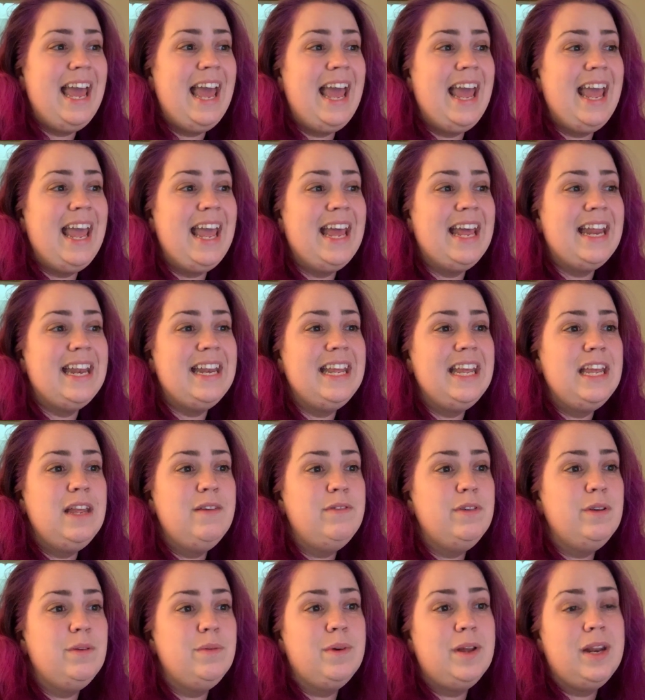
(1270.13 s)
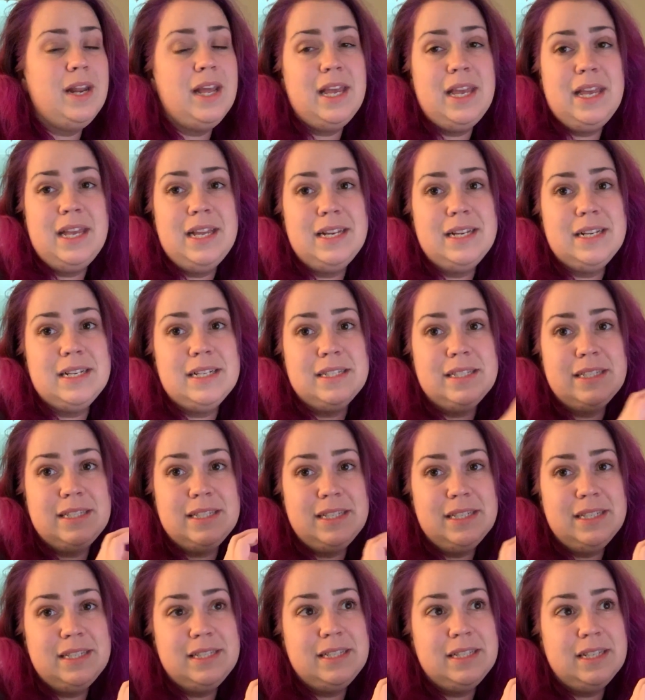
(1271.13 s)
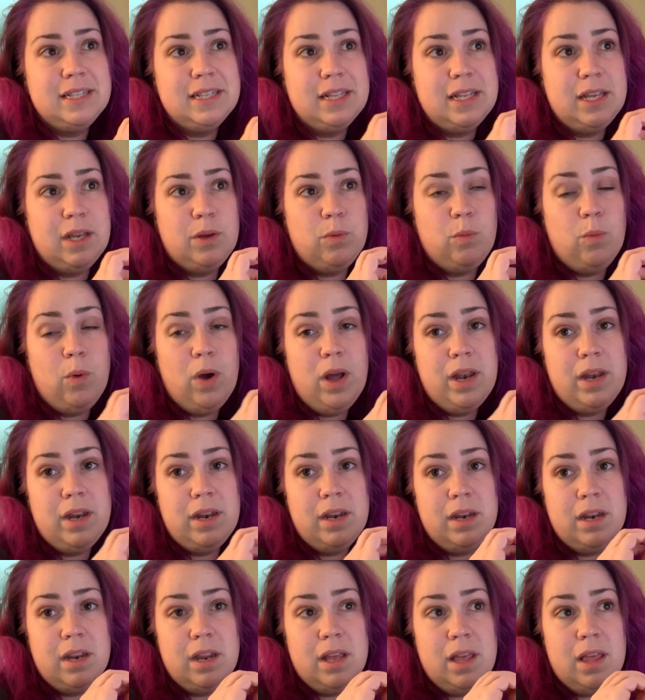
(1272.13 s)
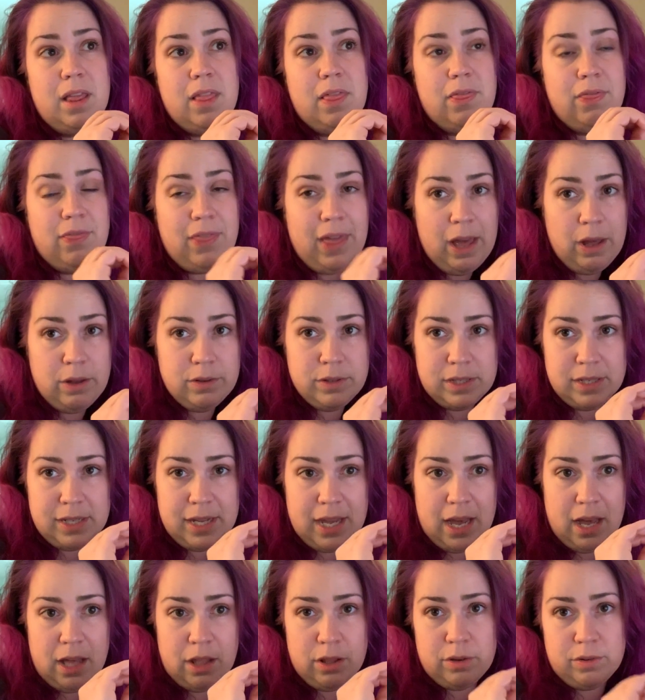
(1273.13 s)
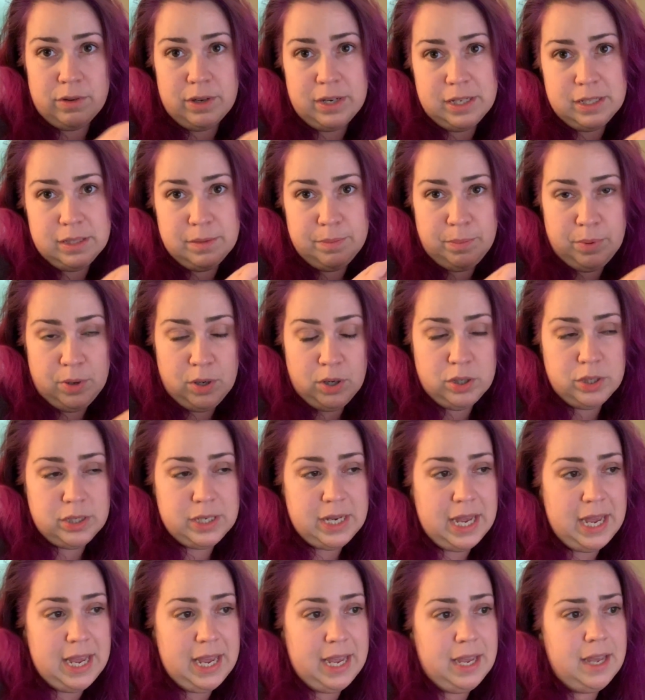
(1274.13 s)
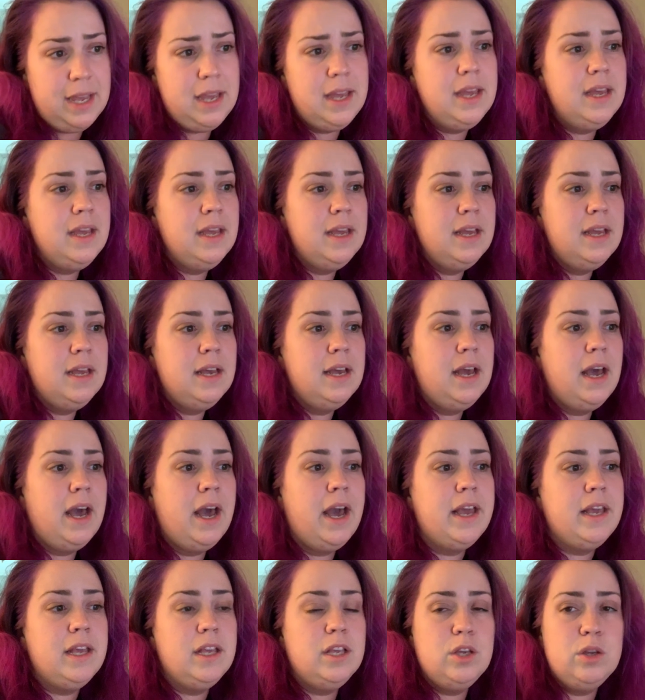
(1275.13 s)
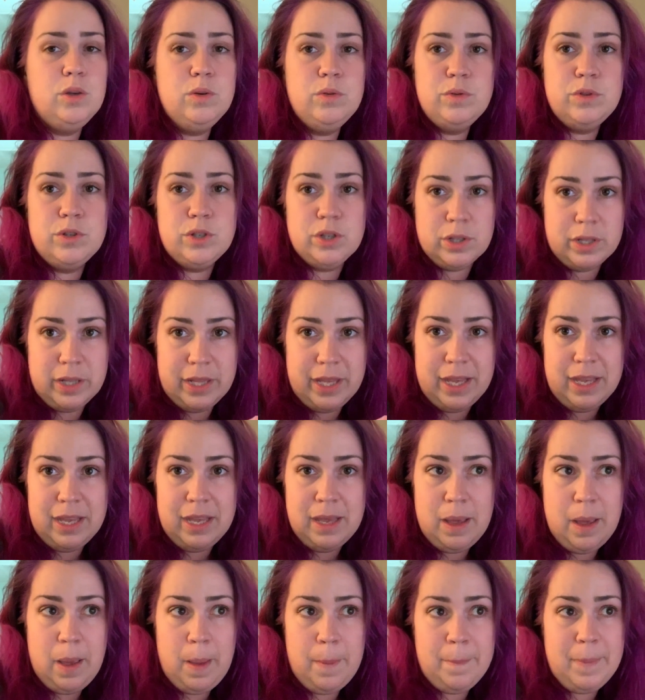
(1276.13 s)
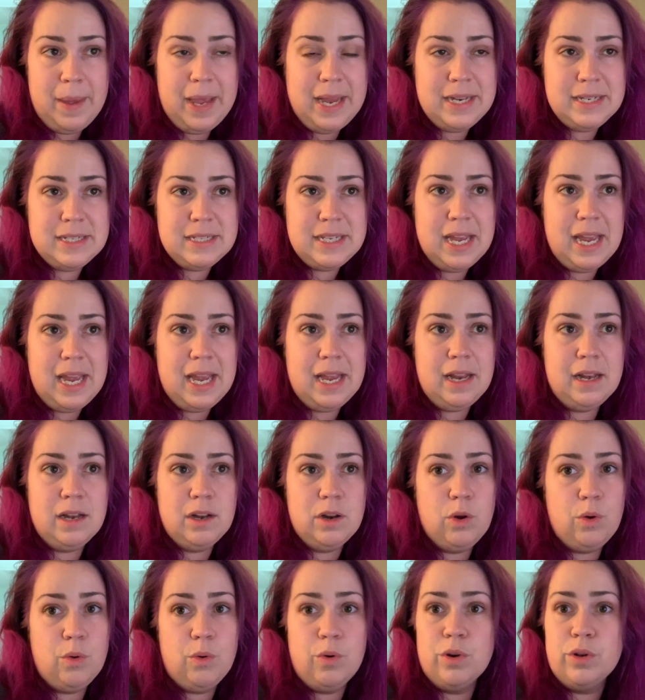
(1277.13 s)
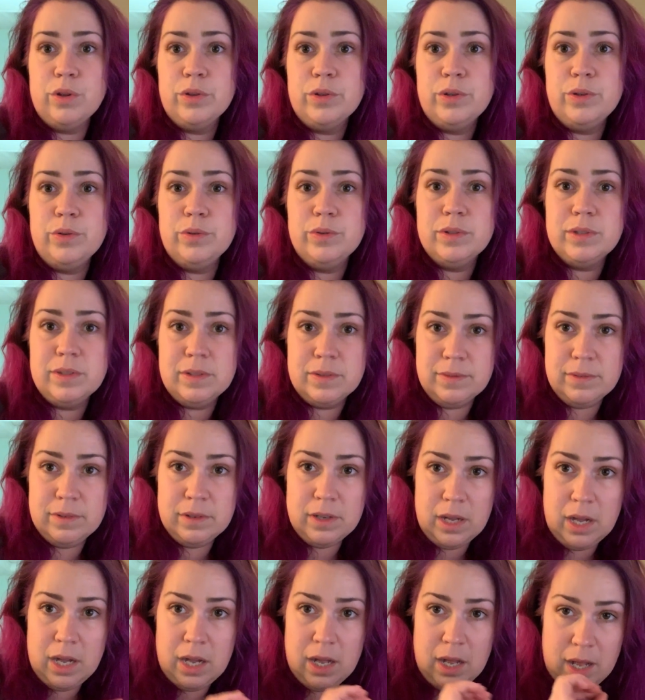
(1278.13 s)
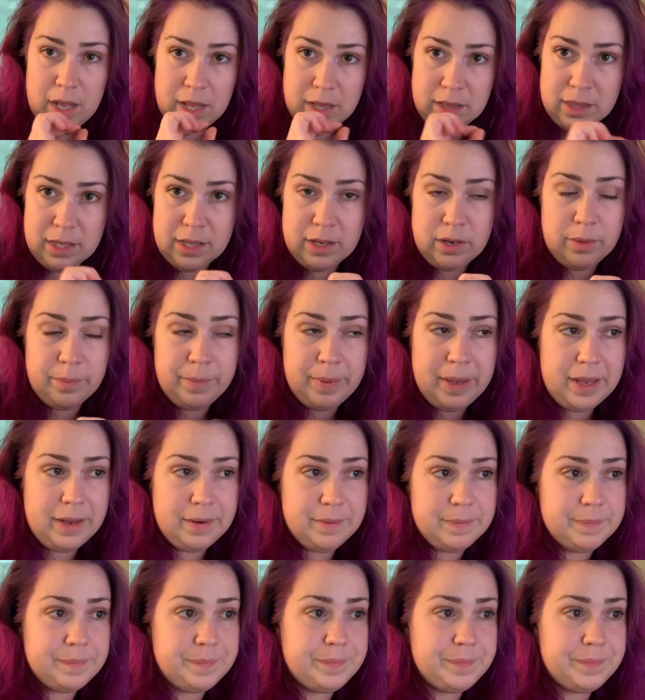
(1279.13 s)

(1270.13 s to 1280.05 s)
And even when I eat consistently 1000 calories per day, I usually maintain or lose a little bit.